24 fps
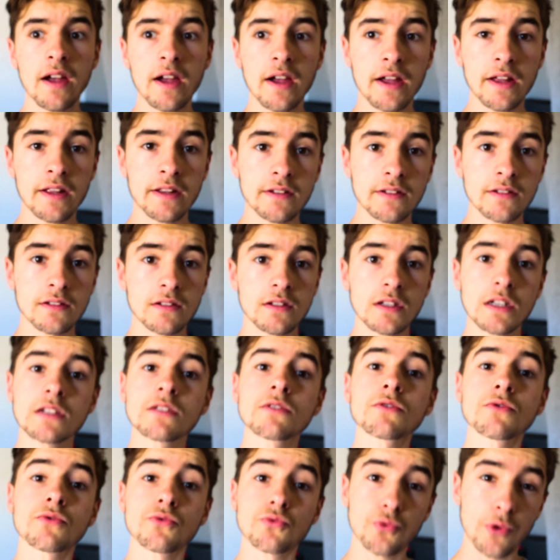And
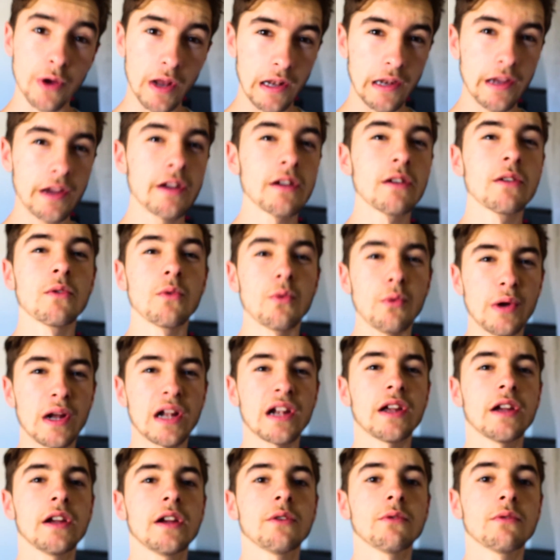it's really
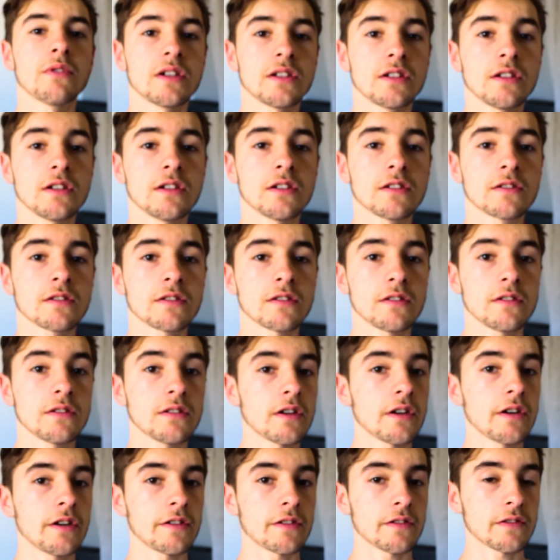reduce
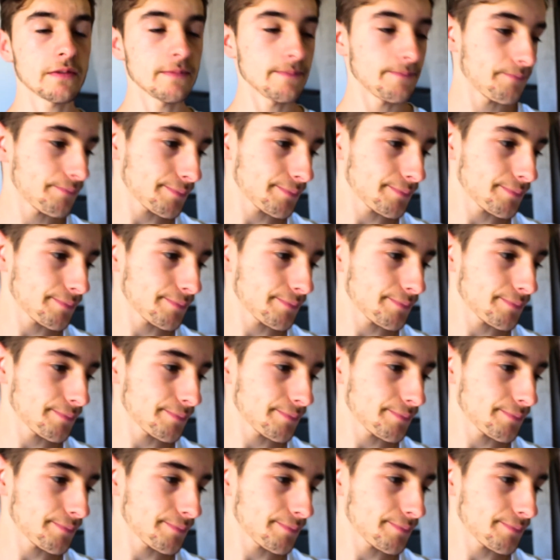noise